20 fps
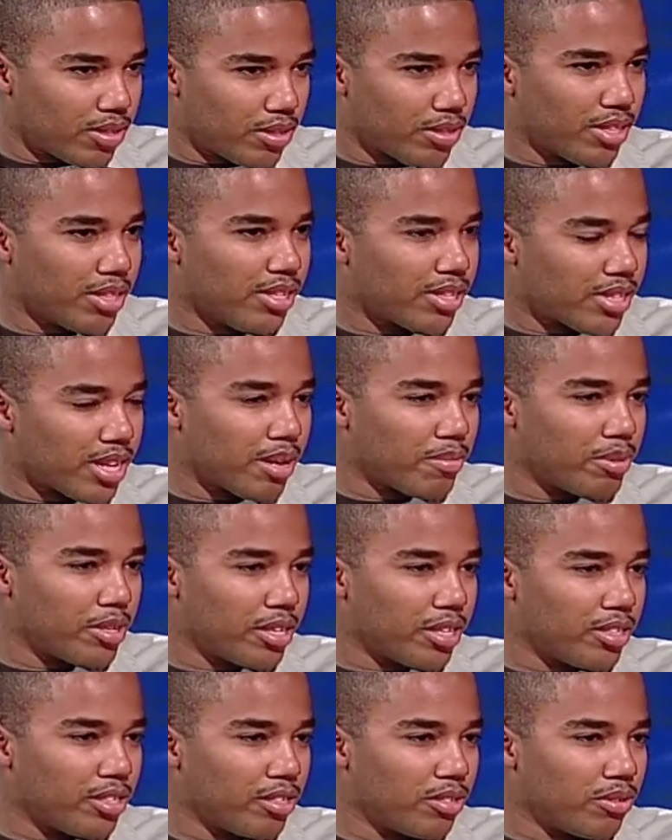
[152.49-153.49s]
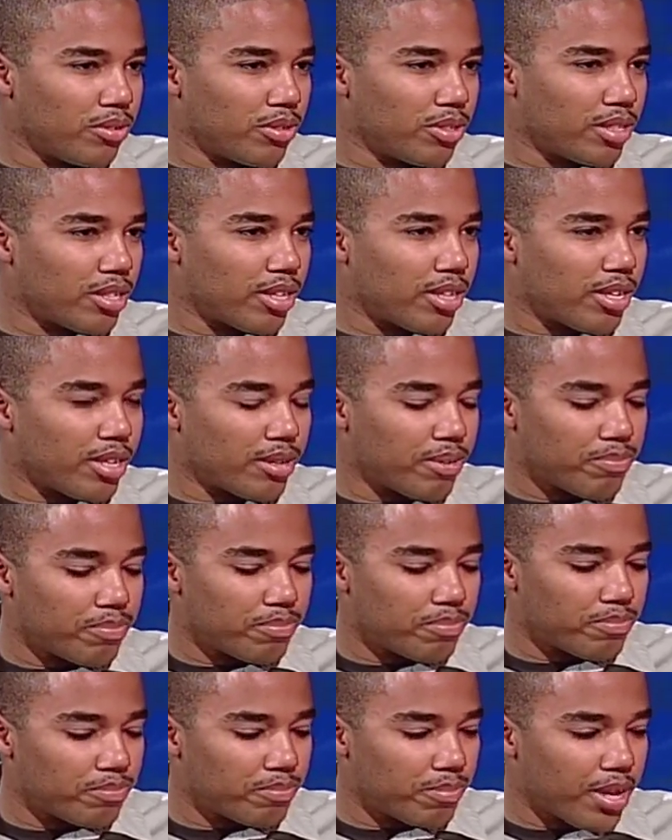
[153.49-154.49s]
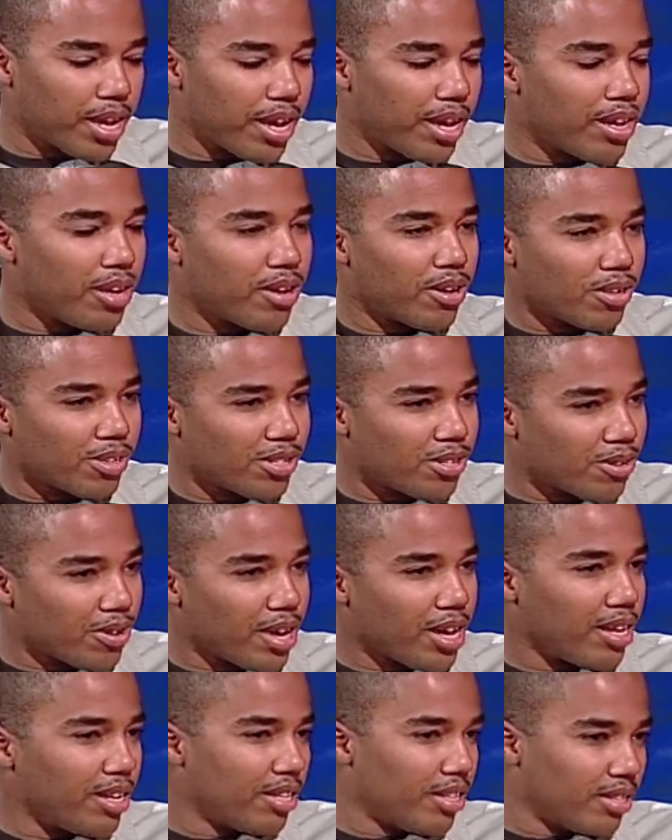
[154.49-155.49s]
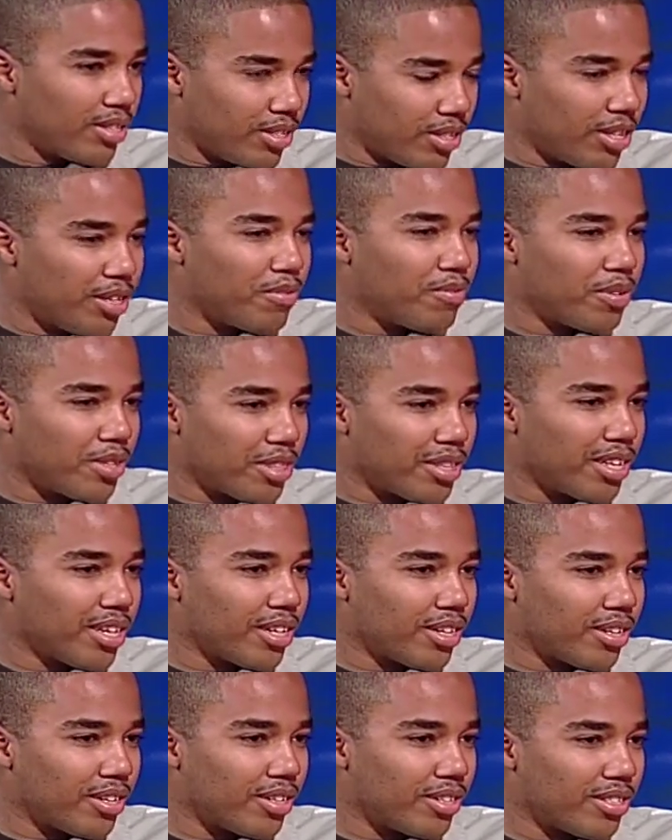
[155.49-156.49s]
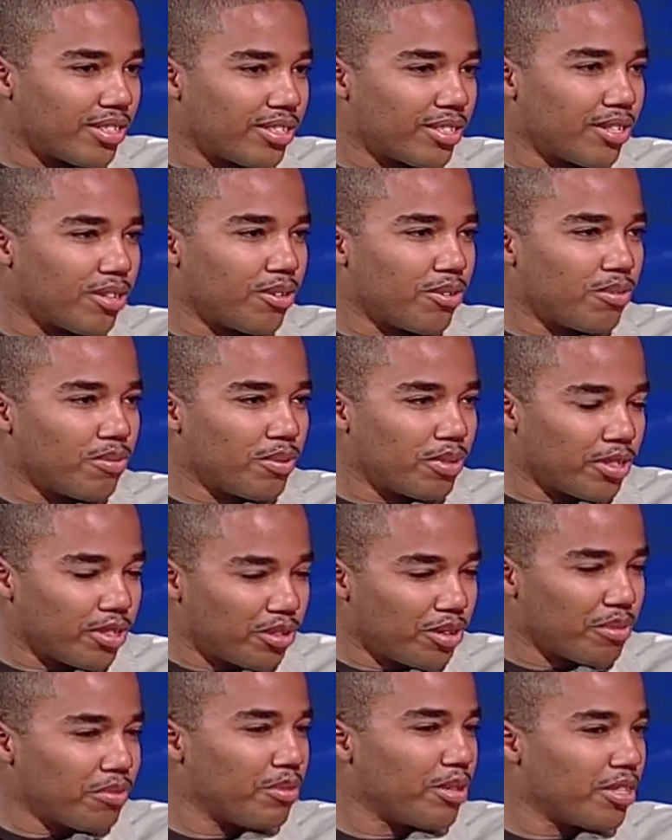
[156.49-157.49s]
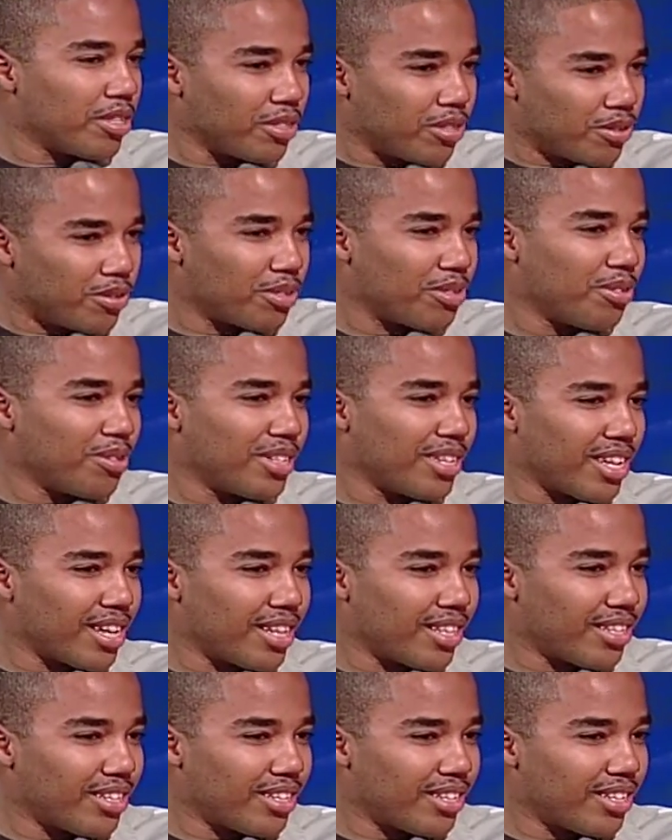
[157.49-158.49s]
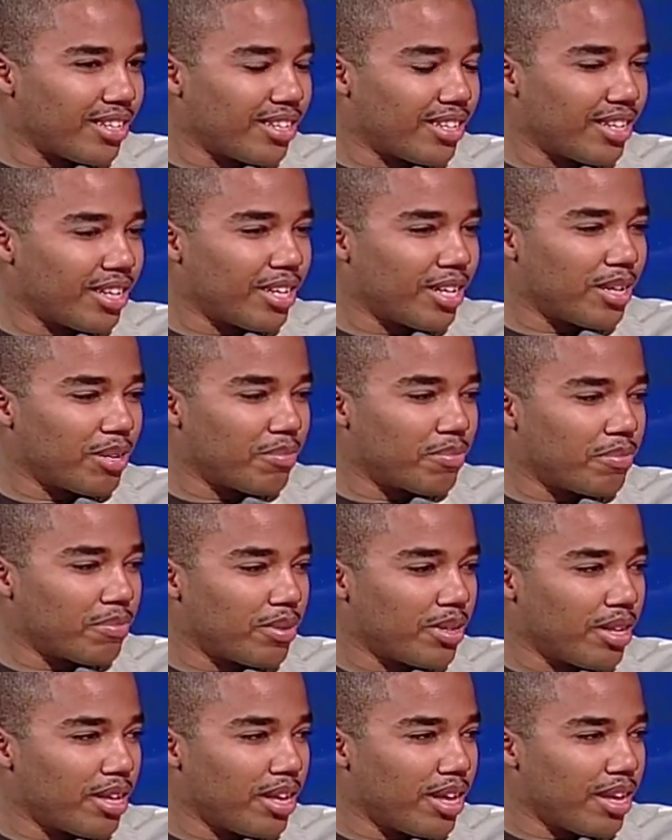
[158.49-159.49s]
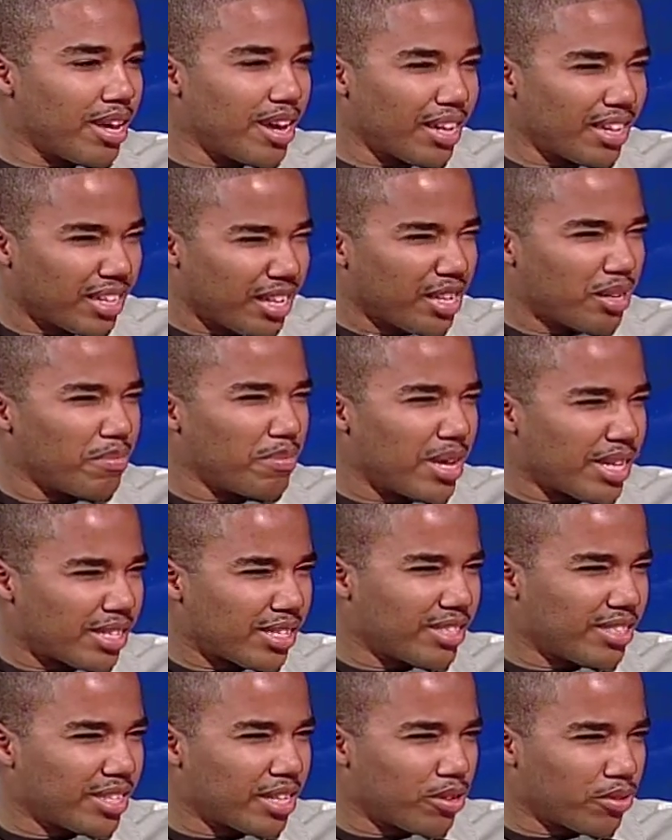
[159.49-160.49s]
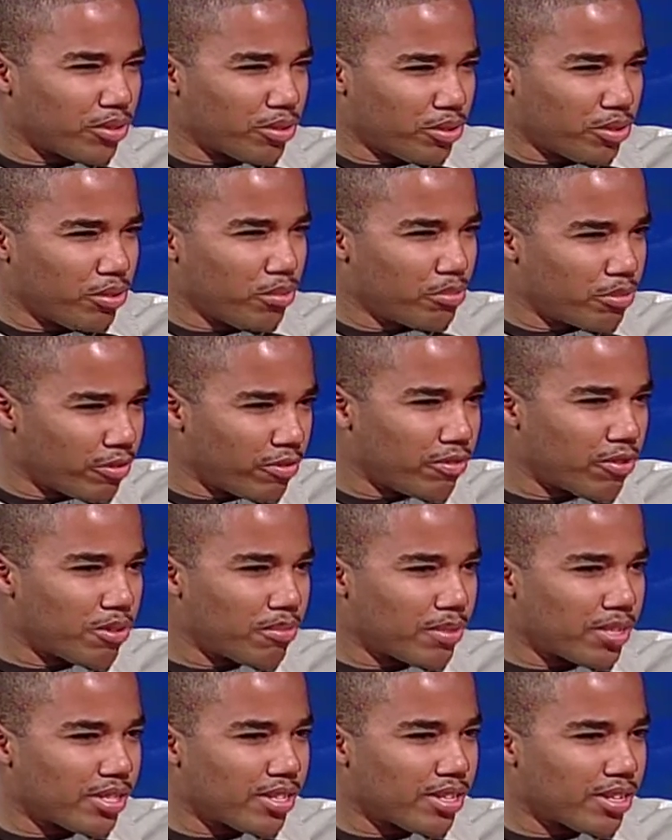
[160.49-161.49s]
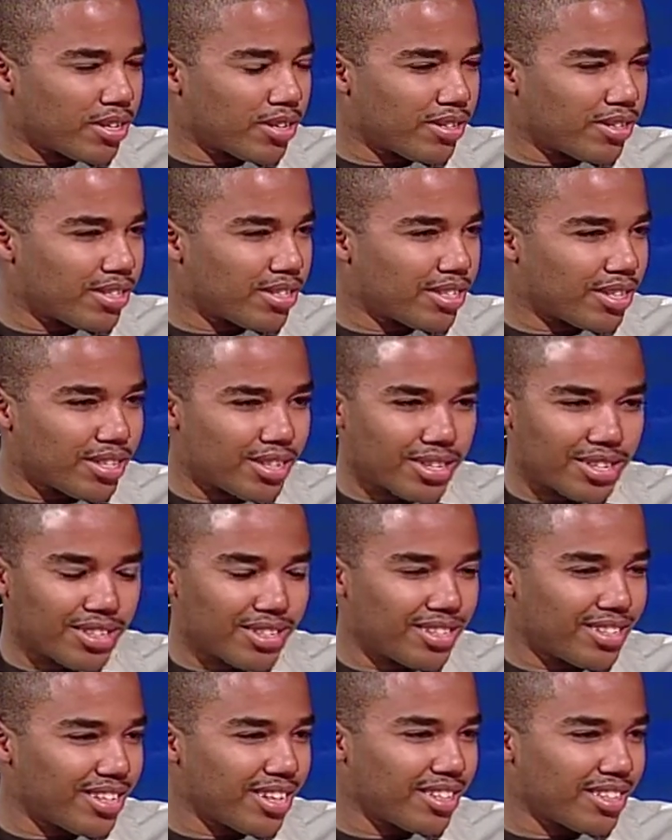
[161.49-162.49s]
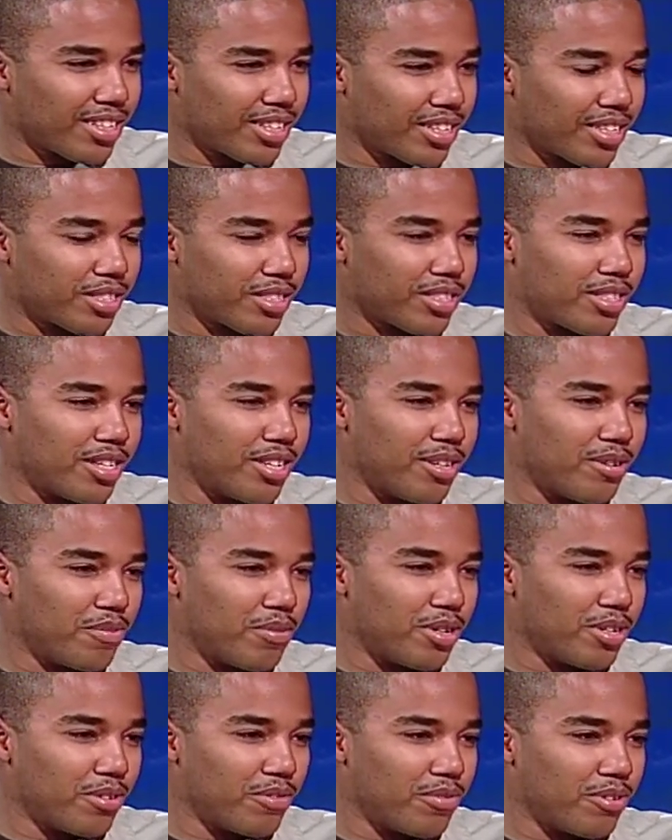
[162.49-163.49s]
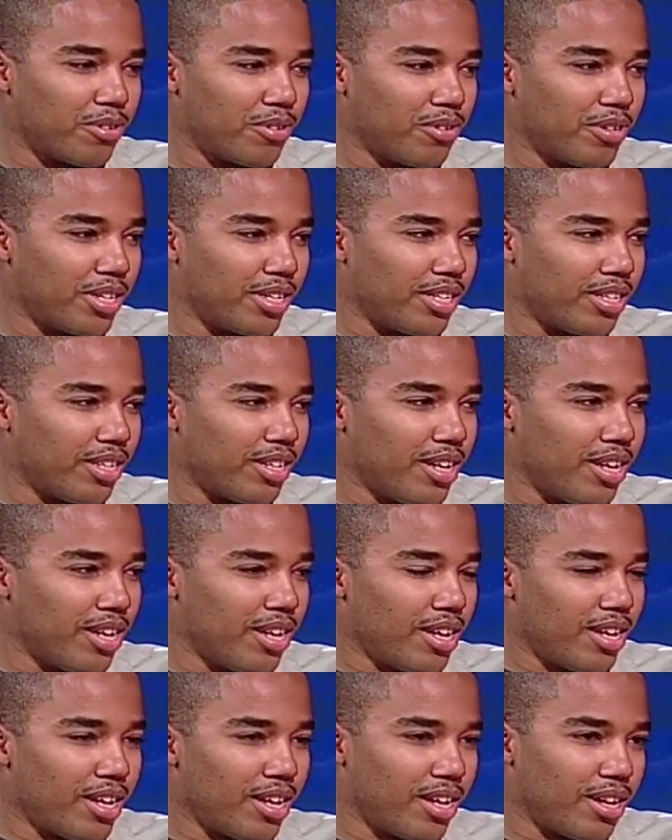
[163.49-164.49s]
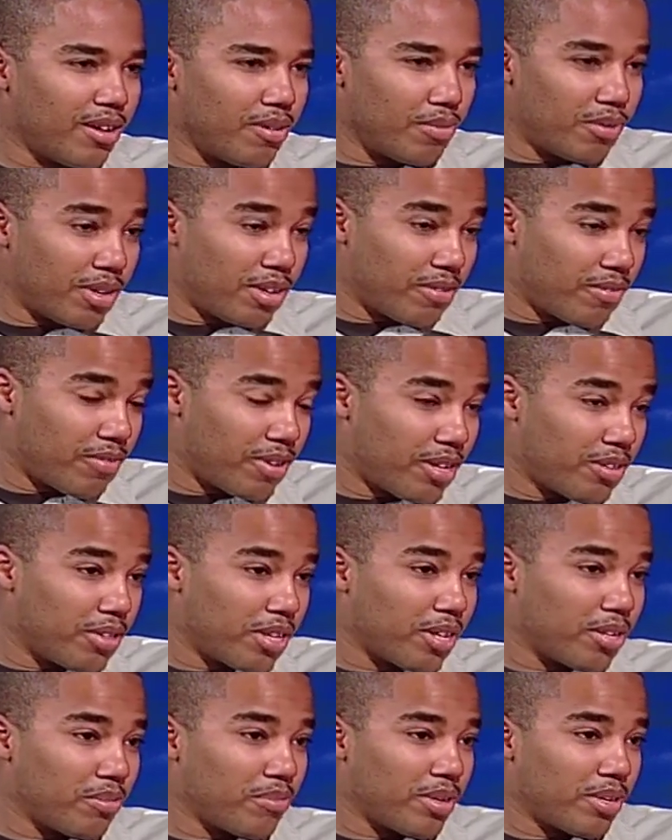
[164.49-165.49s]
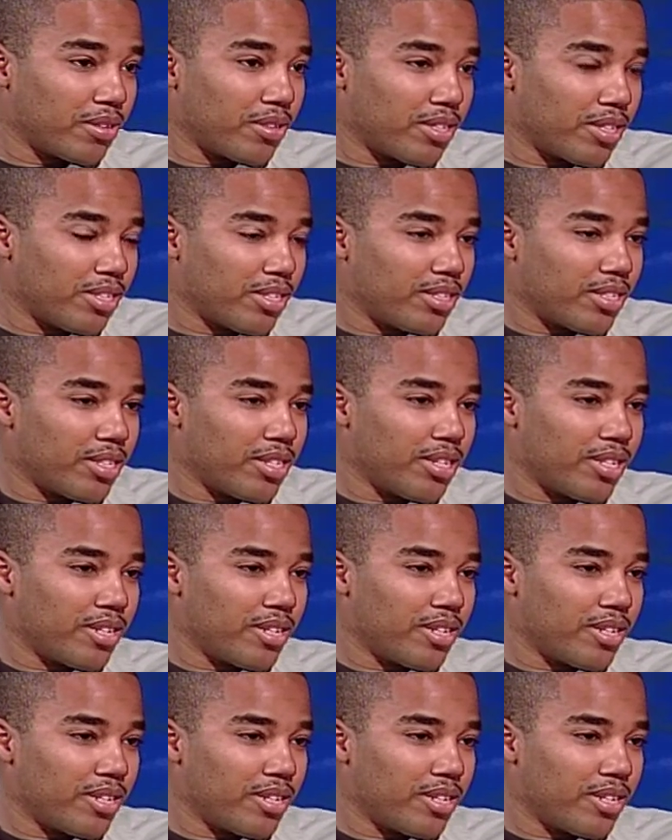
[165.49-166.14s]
these type of issues and also had a love for theater. So when you can put those two together and get a message out through performance arts, I think it's wonderful. And when I found out about this